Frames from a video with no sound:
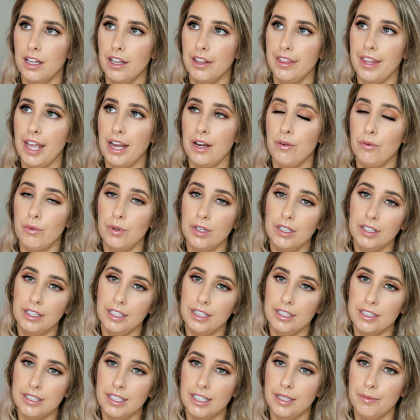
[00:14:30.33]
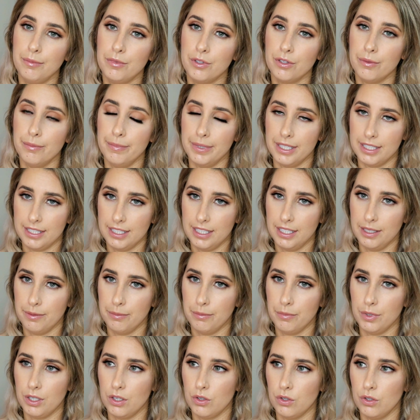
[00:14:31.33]
they really seemed to miss him,
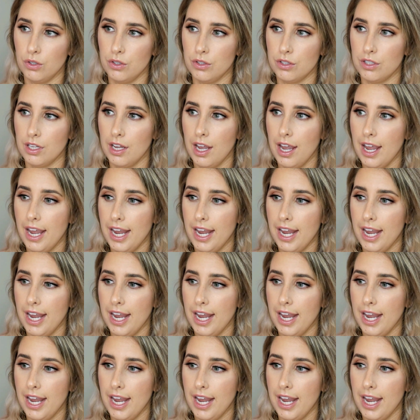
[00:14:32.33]
because